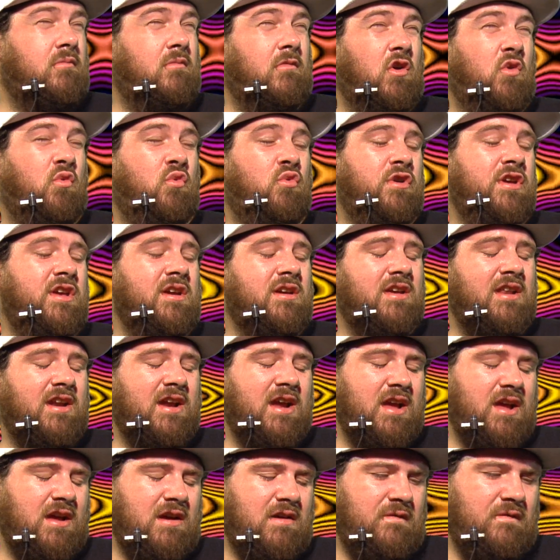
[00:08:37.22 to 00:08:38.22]
a week and a
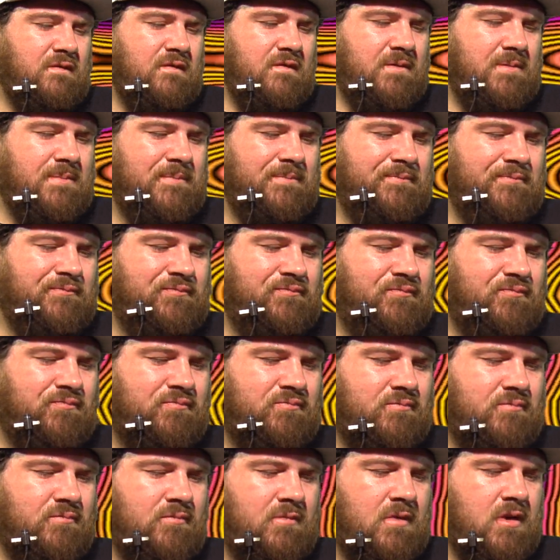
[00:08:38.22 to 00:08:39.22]
half,
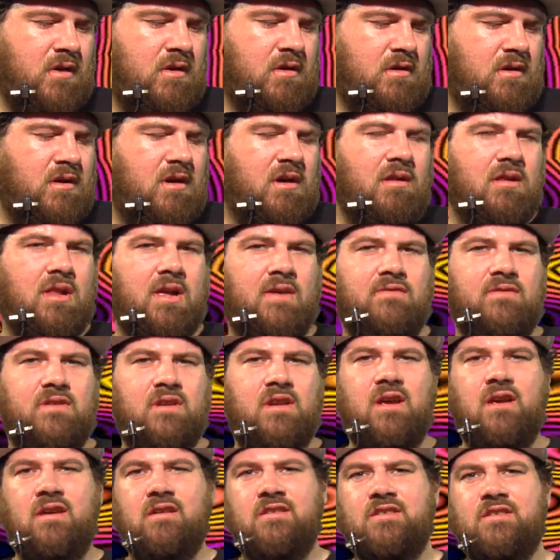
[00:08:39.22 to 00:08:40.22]
11
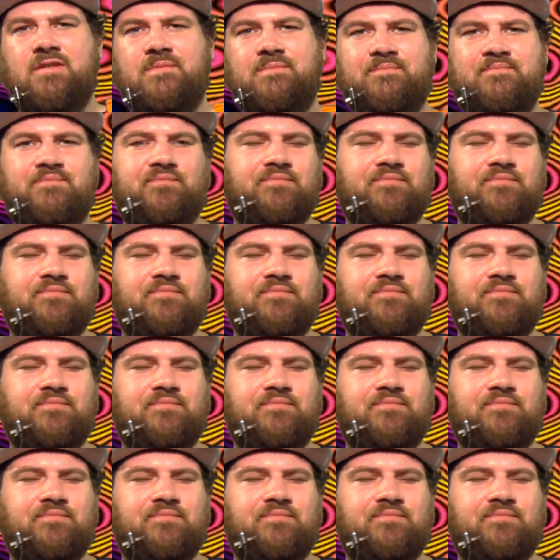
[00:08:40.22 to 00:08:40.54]
days.